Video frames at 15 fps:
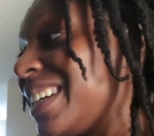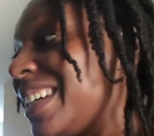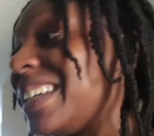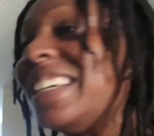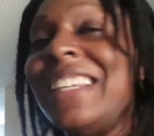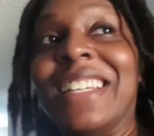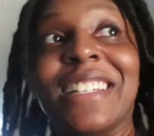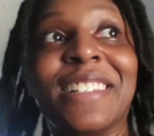
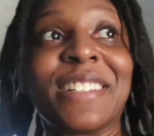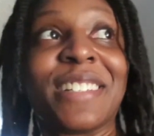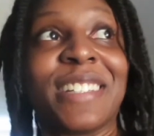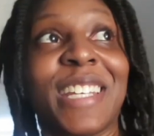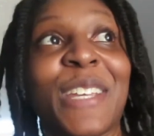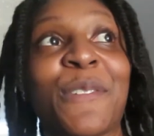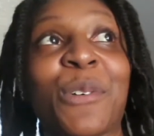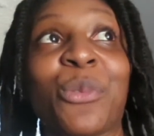
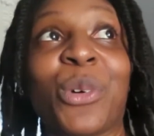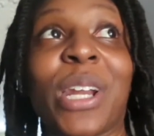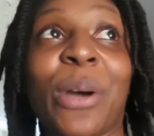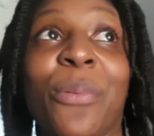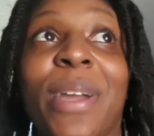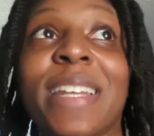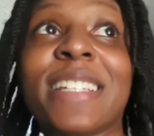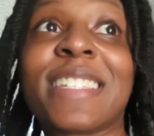And even when I
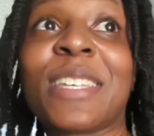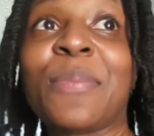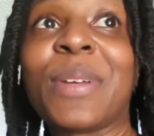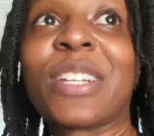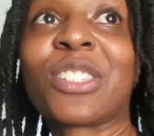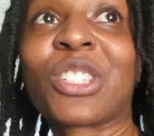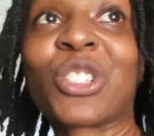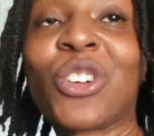waited 10
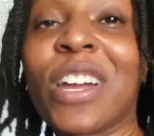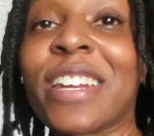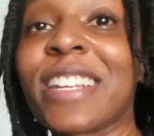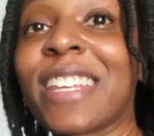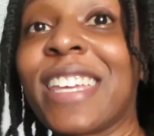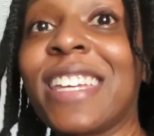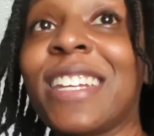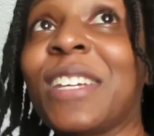minutes and tried it
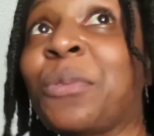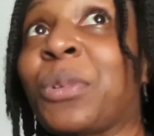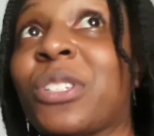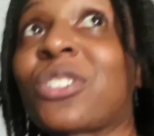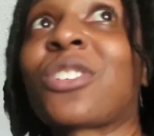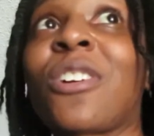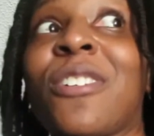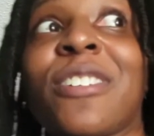again, it
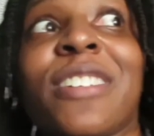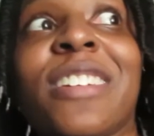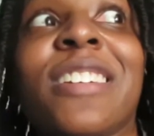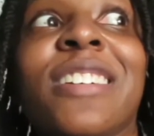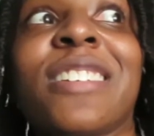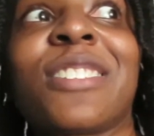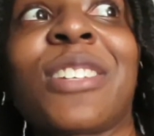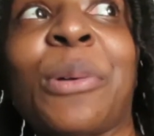wouldn't start.
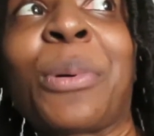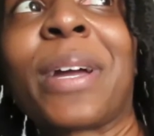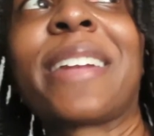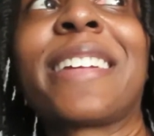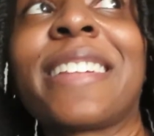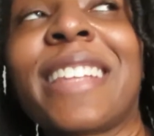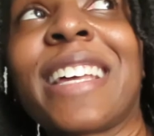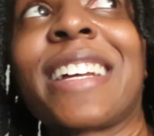So I
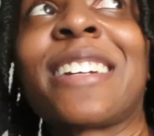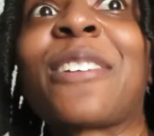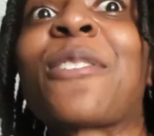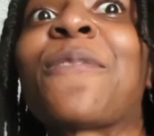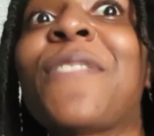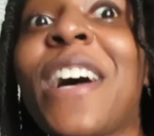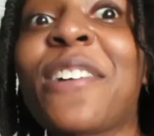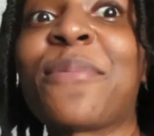waited like another
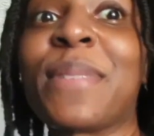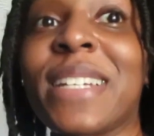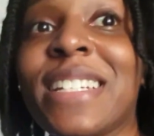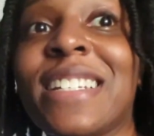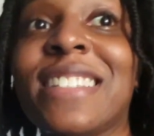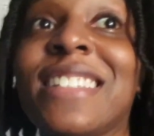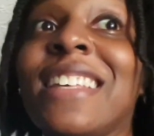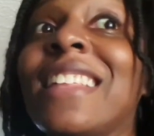five
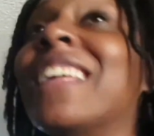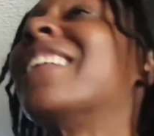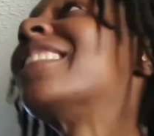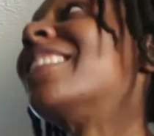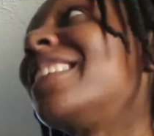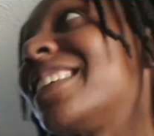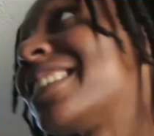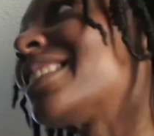minutes
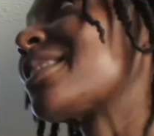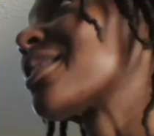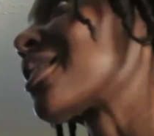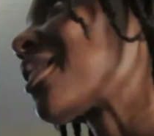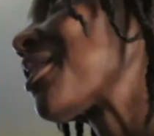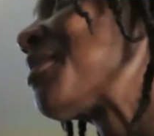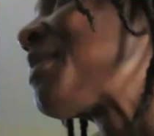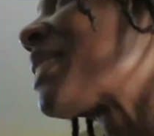then it did
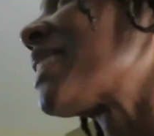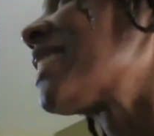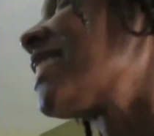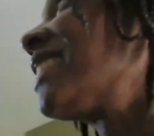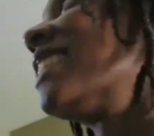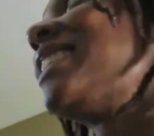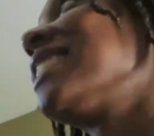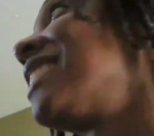start, but
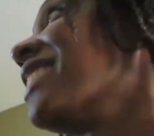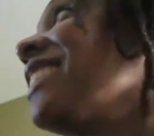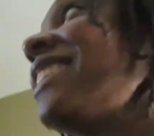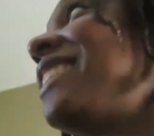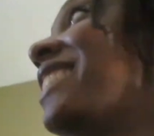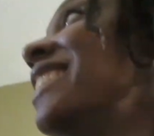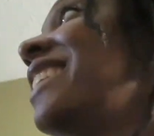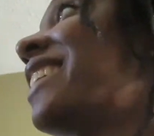
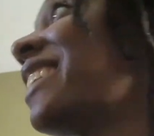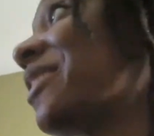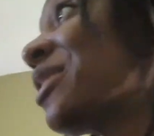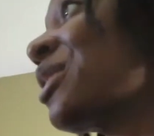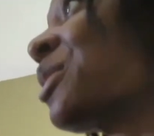it was